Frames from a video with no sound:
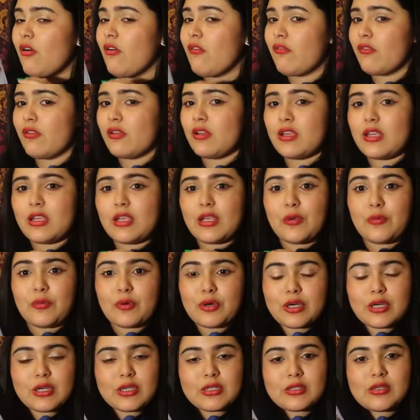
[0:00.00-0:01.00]
hopefully it
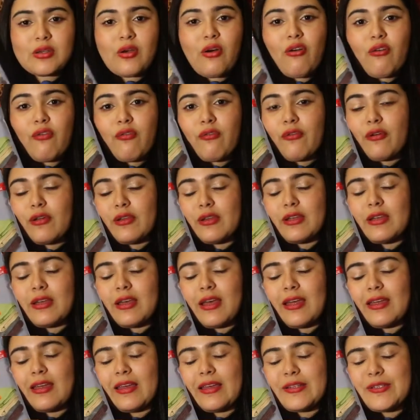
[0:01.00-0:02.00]
works. Hopefully
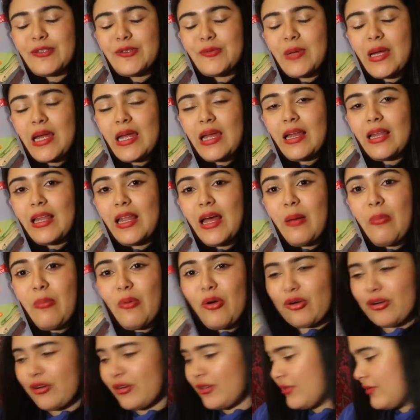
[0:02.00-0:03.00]
I get to buy a lot
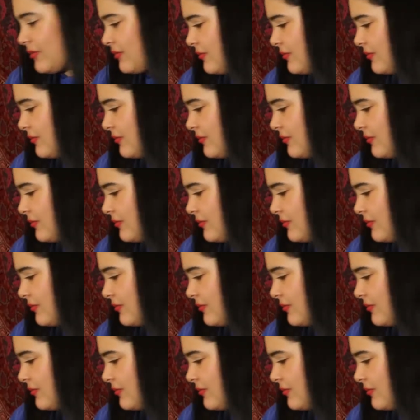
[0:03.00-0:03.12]
more.